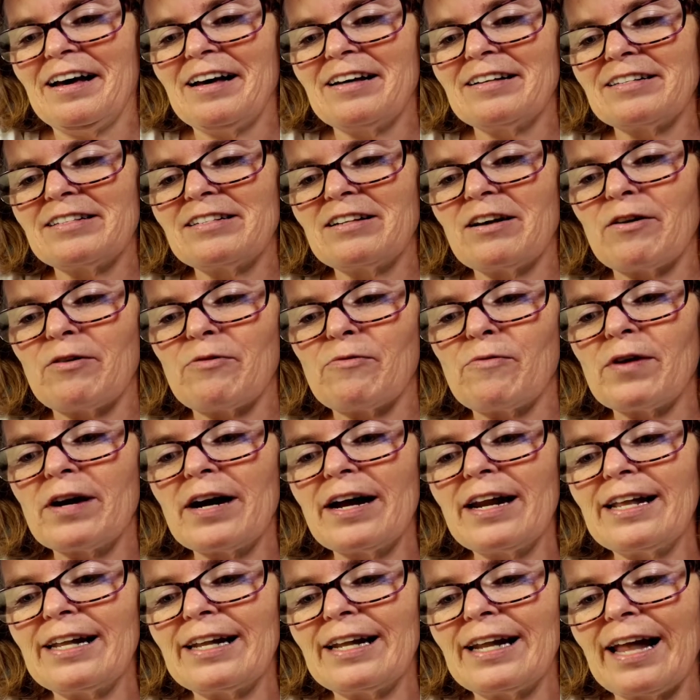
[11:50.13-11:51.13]
So we're
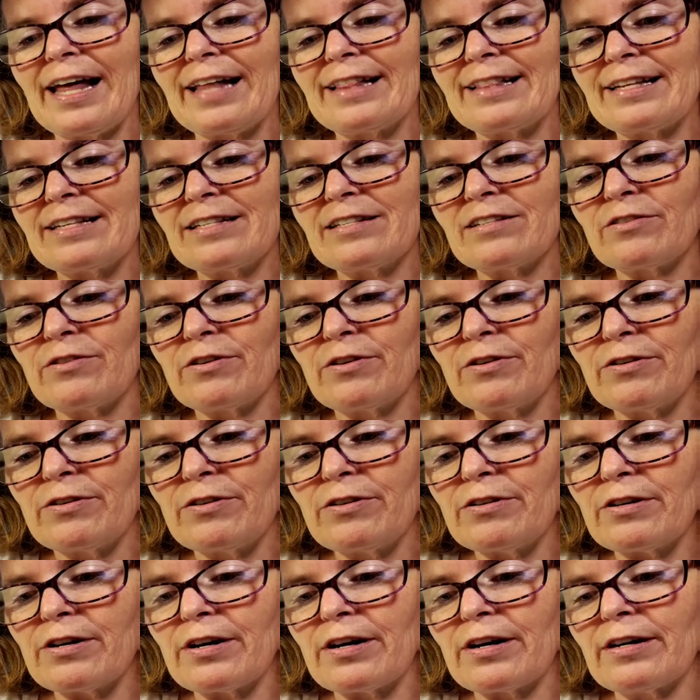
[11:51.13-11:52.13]
going to let this
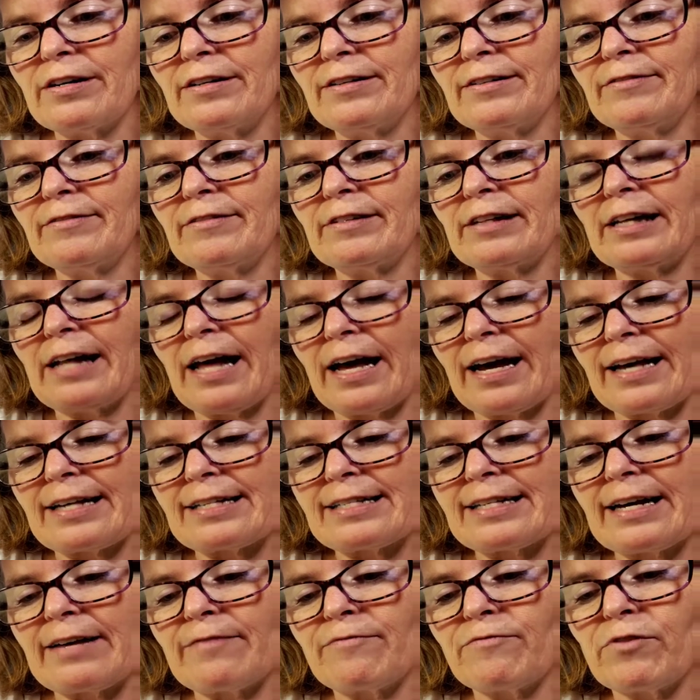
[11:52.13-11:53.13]
cook, like I
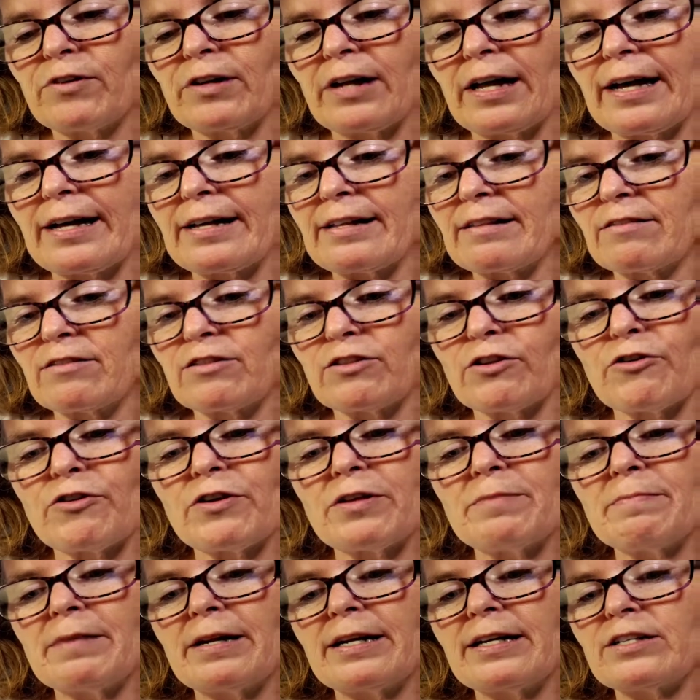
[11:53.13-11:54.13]
said, for like
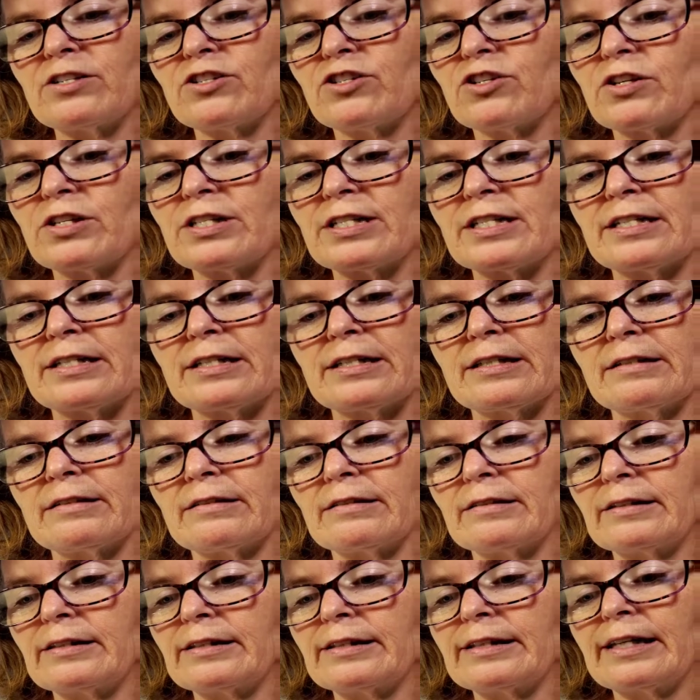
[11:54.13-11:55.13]
30 minutes just to
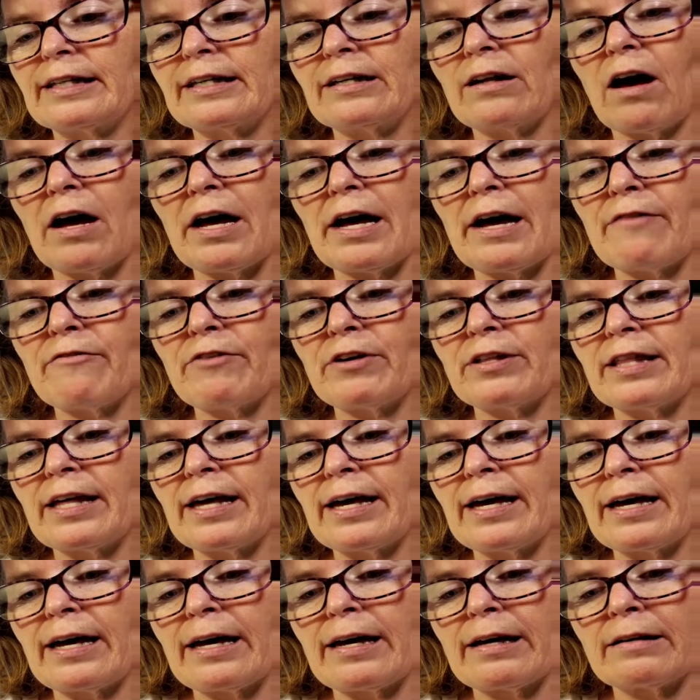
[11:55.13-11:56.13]
get
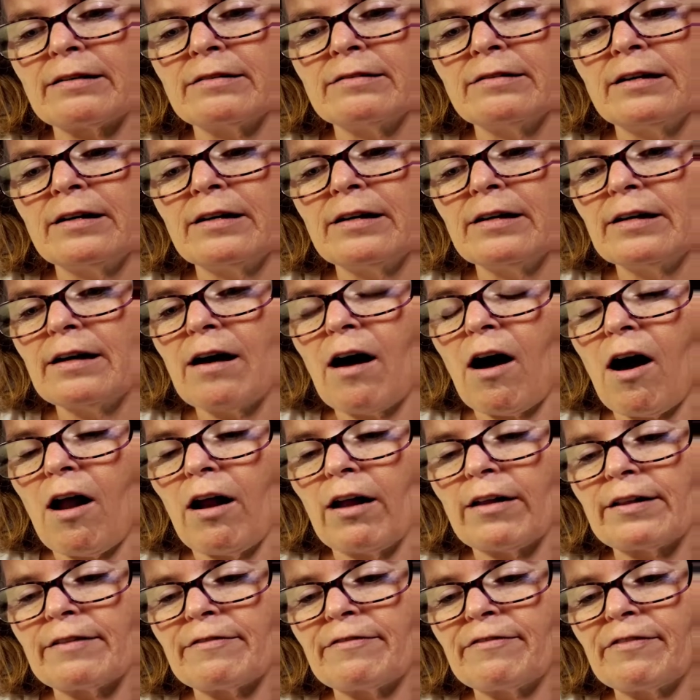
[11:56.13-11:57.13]
everything,
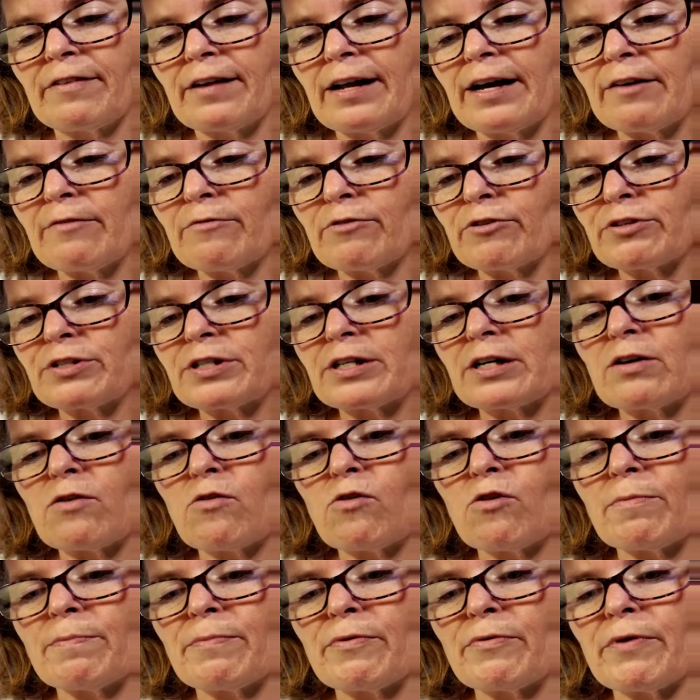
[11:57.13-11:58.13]
all of the flavors
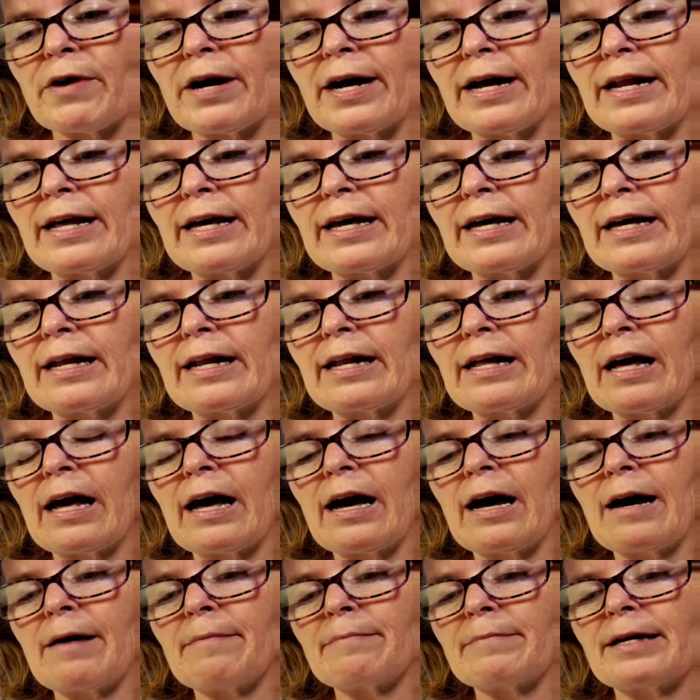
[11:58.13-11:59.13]
incorporated,
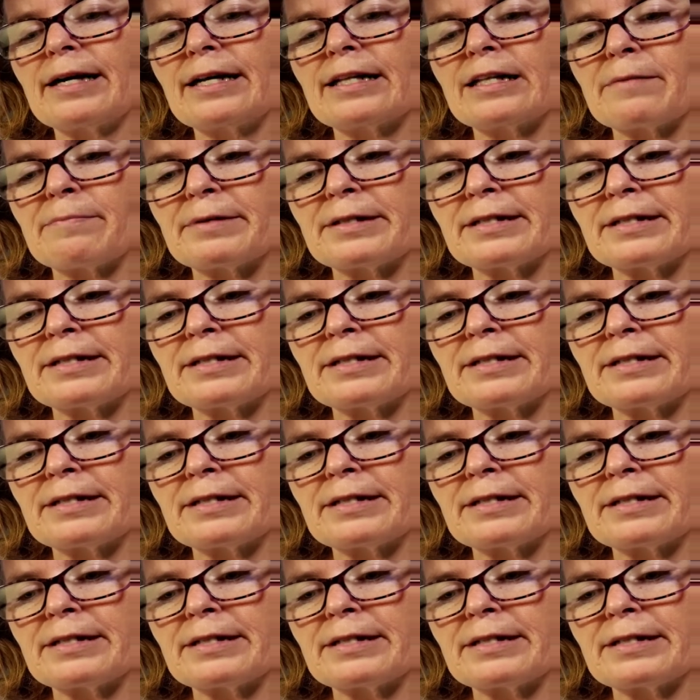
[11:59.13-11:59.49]
get the